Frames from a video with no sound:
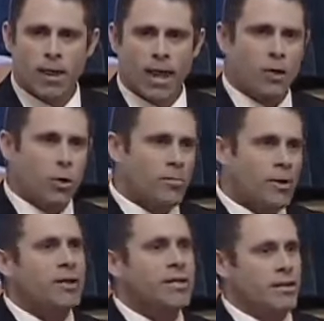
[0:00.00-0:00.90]
And your
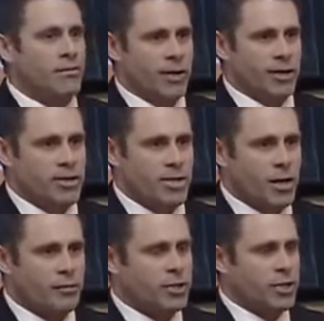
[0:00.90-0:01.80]
ability to defend
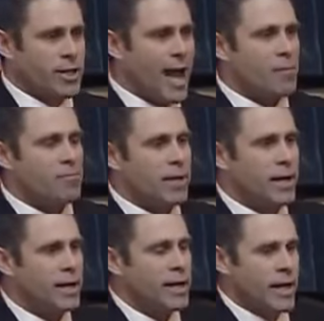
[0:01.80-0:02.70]
yourself should not
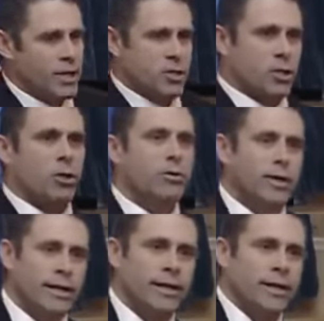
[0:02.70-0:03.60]
be
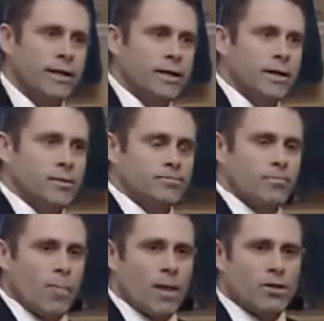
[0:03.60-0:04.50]
excluded
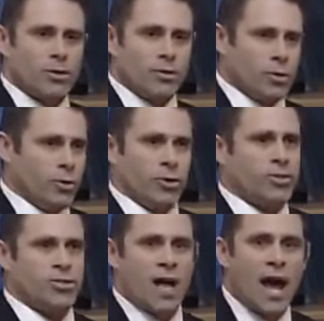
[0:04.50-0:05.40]
to your
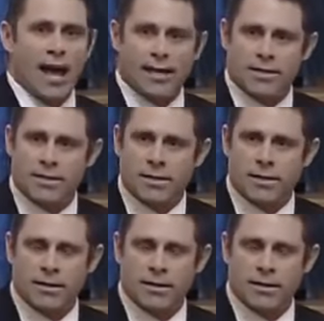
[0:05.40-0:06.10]
size.